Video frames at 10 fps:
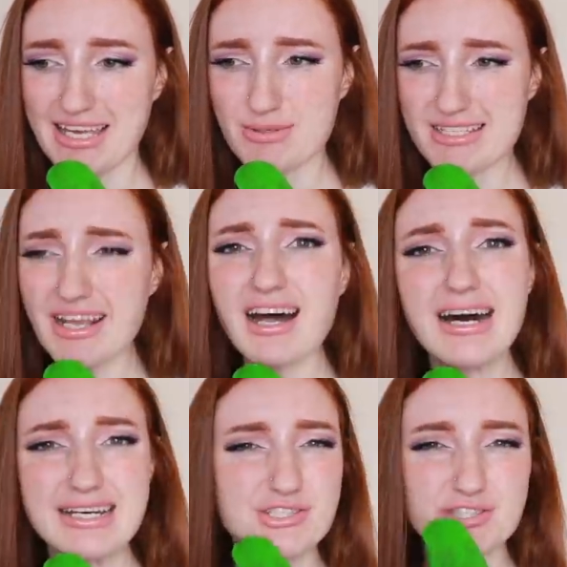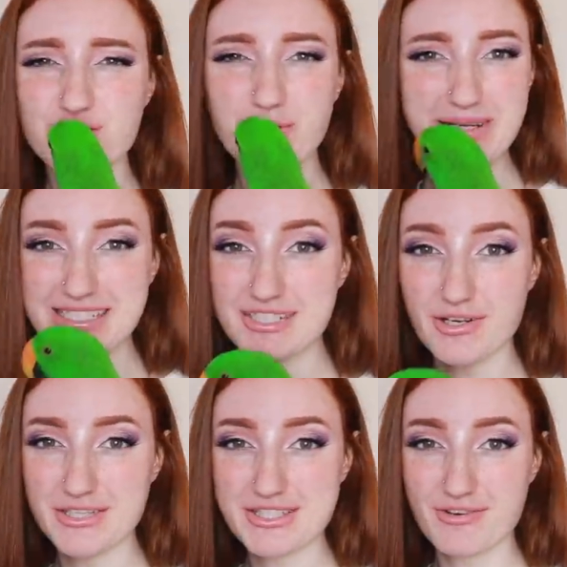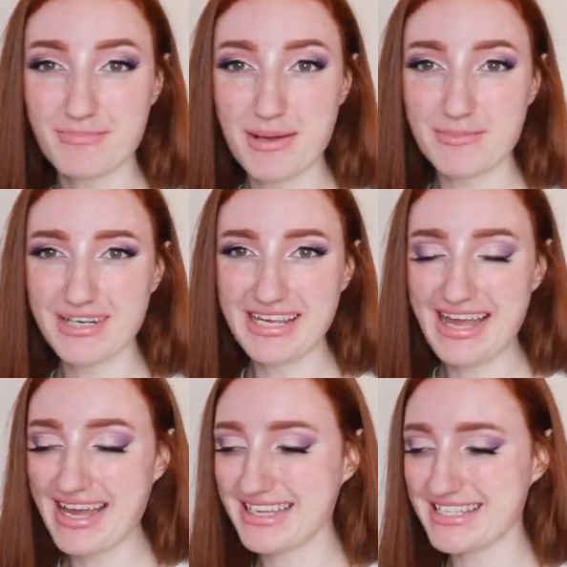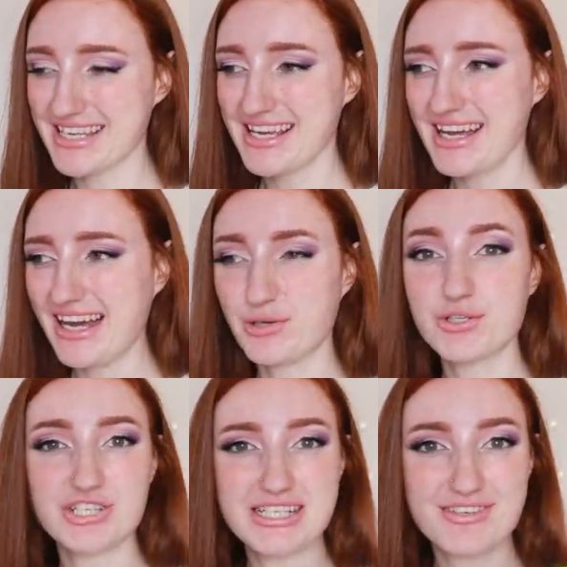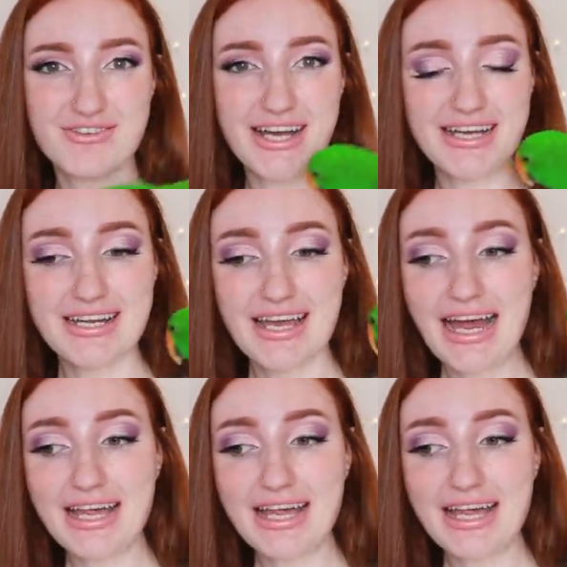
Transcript: it was like one hundred twenty dollars from memory and I couldn't justify it.